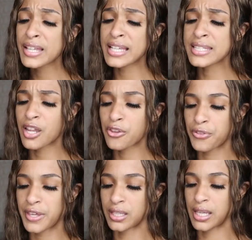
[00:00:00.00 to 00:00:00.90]
That's another
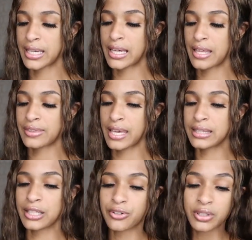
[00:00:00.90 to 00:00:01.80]
thing, like, they
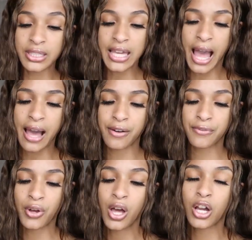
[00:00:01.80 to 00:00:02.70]
literally
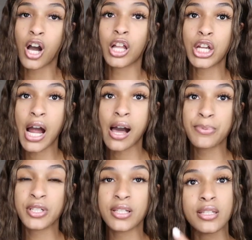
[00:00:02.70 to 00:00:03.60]
have color
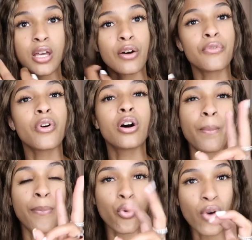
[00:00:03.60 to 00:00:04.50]
options of
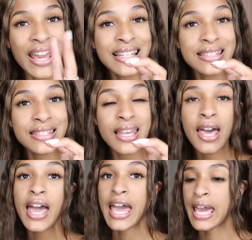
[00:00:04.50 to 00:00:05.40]
bright,
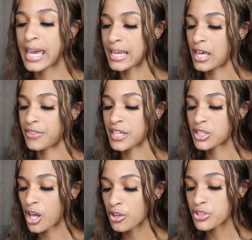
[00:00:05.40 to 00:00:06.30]
and
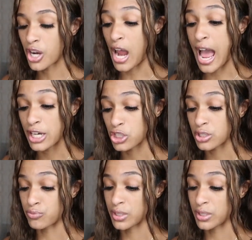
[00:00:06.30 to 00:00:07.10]
these colors are actually